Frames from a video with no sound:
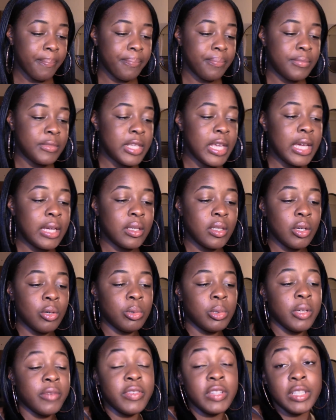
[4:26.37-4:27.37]
take
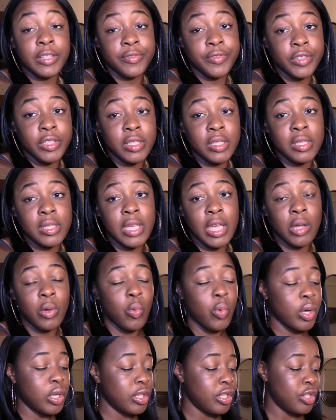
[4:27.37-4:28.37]
note of a difference, I
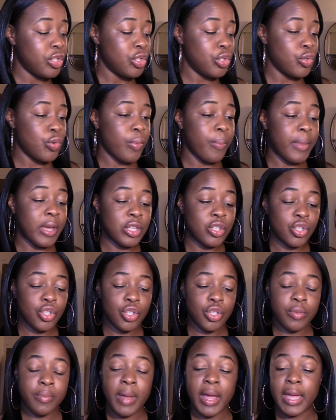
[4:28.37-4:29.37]
wanted to
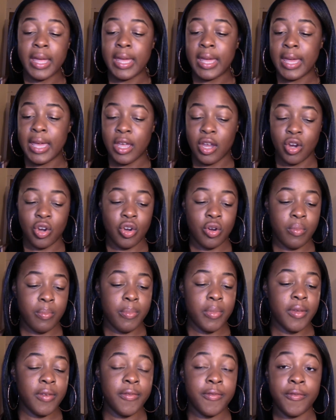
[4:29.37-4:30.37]
measure my hair
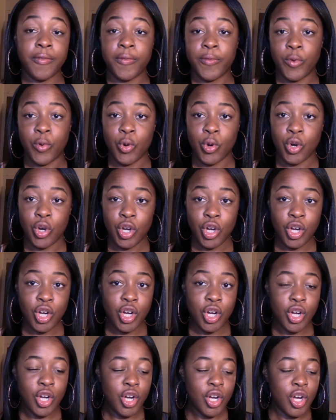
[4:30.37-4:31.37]

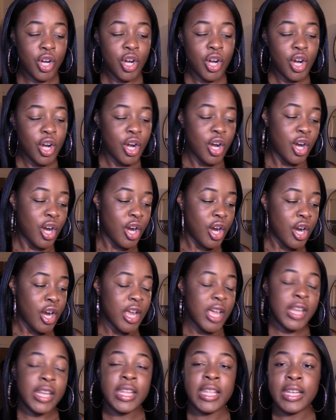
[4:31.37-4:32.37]
before,
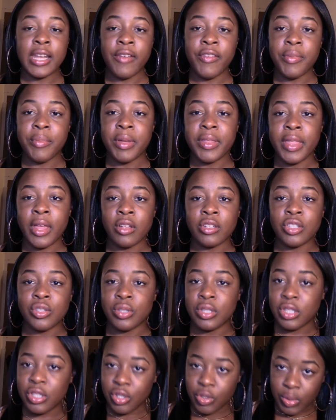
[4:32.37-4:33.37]
and then every month I'll
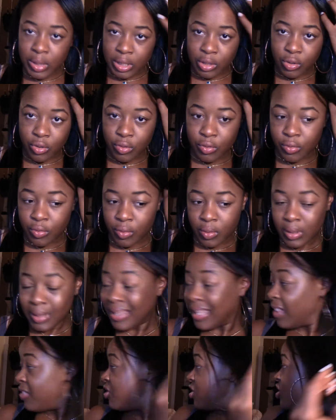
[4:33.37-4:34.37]
just do a little
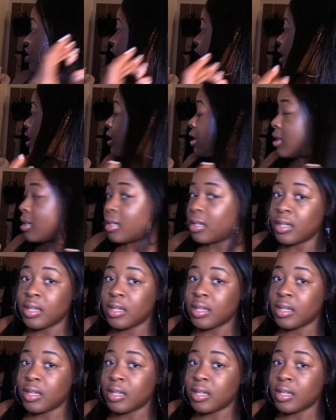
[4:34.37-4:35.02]
length check